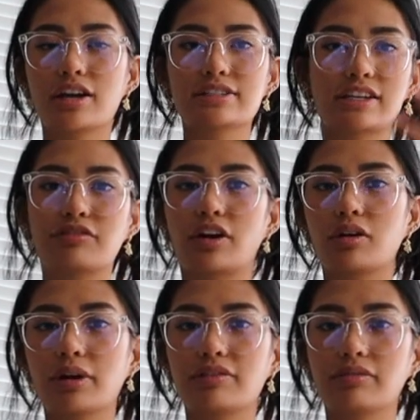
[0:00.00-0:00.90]
It's like far
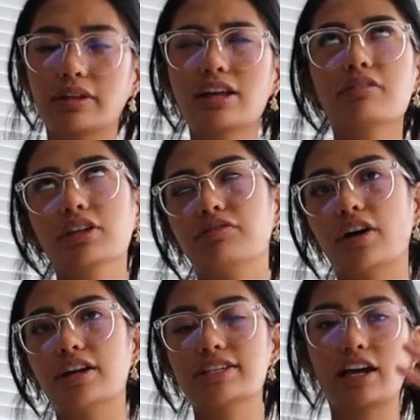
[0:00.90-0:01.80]
away, like not really
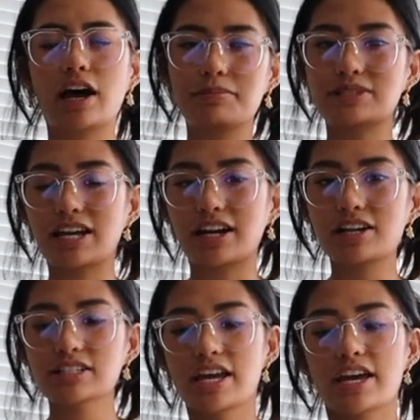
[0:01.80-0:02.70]
far, it's like upstairs,